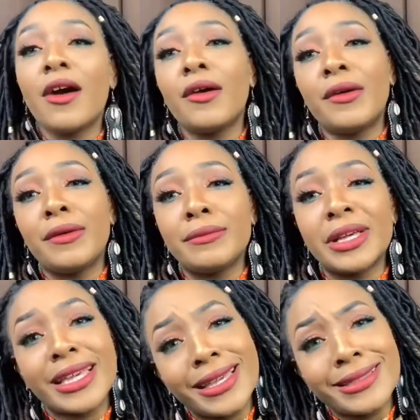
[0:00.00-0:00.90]

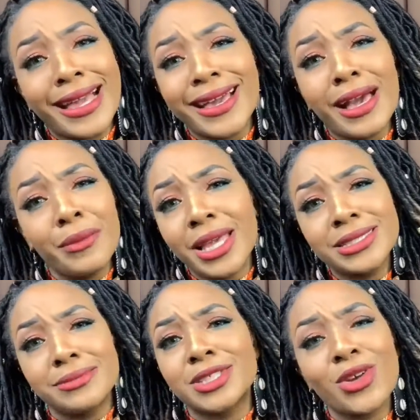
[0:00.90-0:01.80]
Again, like, comment,
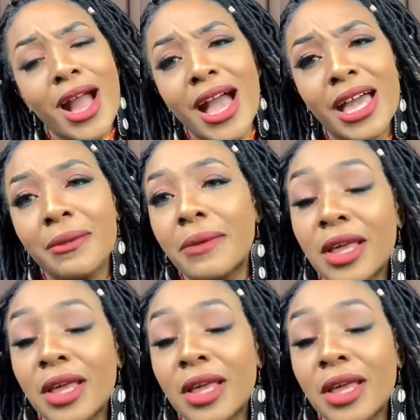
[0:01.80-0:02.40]
and subscribe.